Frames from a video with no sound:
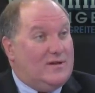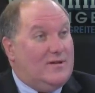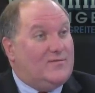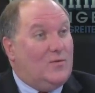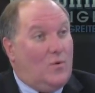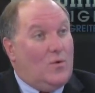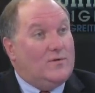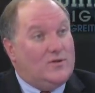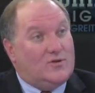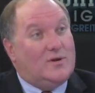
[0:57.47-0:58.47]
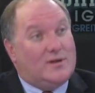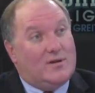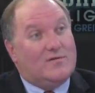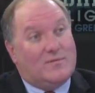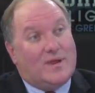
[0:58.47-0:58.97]
enough to warn the Joint
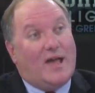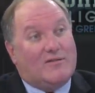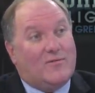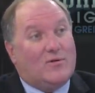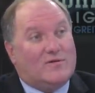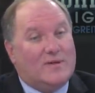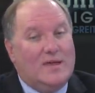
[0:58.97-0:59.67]
Terrorism Task Force.